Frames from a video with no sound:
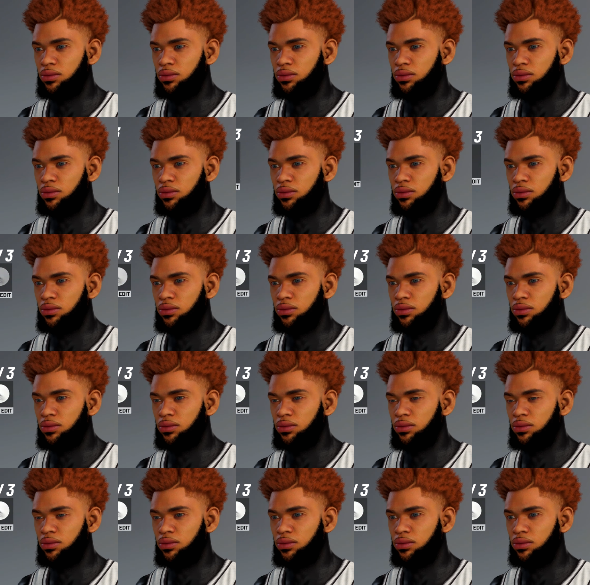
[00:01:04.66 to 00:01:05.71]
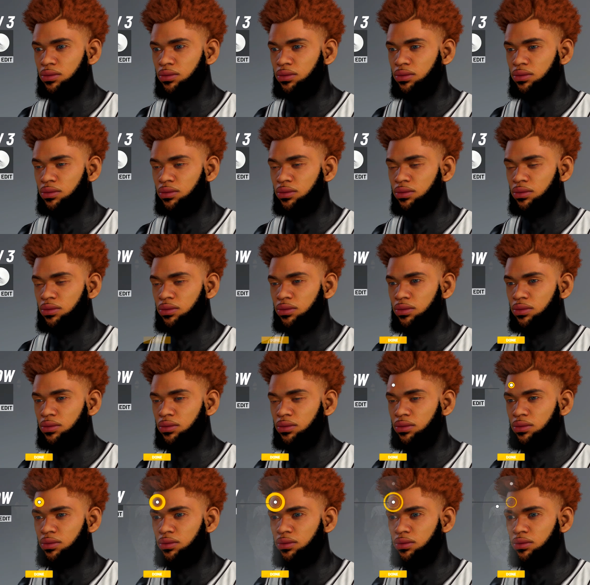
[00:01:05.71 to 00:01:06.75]

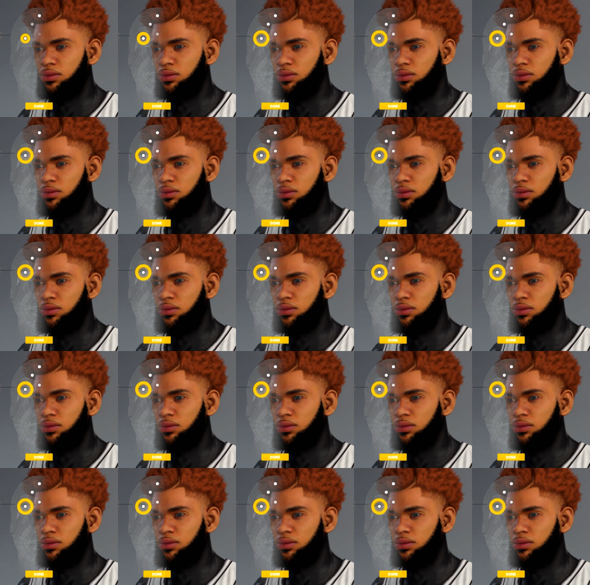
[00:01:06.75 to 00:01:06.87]
[no speech]